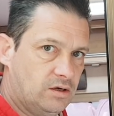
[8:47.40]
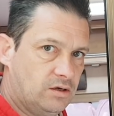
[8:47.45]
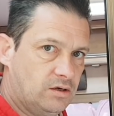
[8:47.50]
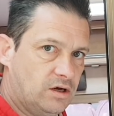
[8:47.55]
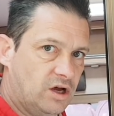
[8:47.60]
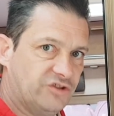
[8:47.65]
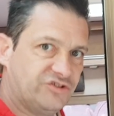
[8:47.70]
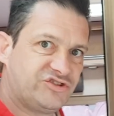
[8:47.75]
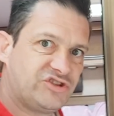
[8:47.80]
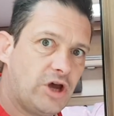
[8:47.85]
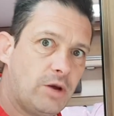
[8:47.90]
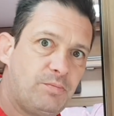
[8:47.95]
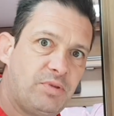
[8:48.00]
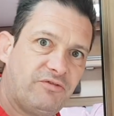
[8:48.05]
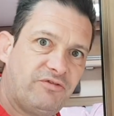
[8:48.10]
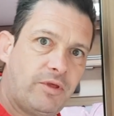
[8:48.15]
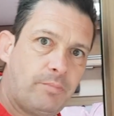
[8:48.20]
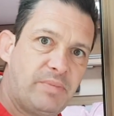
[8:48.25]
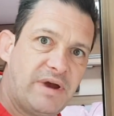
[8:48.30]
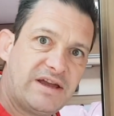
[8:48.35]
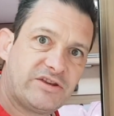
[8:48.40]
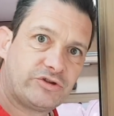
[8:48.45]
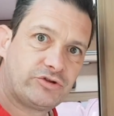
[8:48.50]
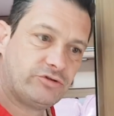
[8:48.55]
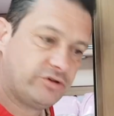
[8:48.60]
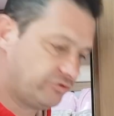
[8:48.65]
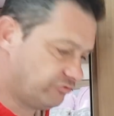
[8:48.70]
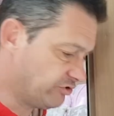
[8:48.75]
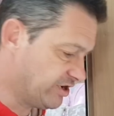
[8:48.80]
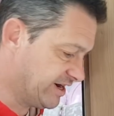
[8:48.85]
On top of the pasta
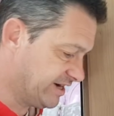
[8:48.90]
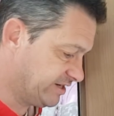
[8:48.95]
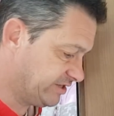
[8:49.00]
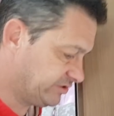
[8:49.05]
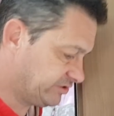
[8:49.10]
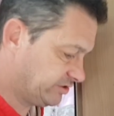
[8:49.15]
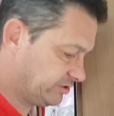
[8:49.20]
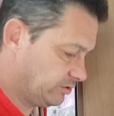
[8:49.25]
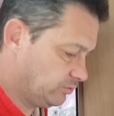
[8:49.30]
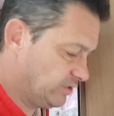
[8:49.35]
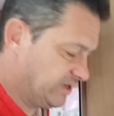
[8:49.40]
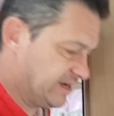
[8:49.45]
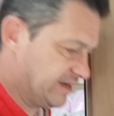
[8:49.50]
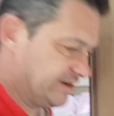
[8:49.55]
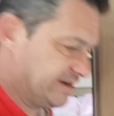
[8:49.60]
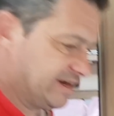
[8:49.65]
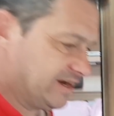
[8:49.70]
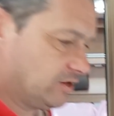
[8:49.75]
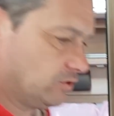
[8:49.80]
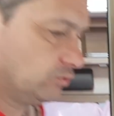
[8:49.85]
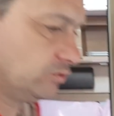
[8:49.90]
and rice, we are now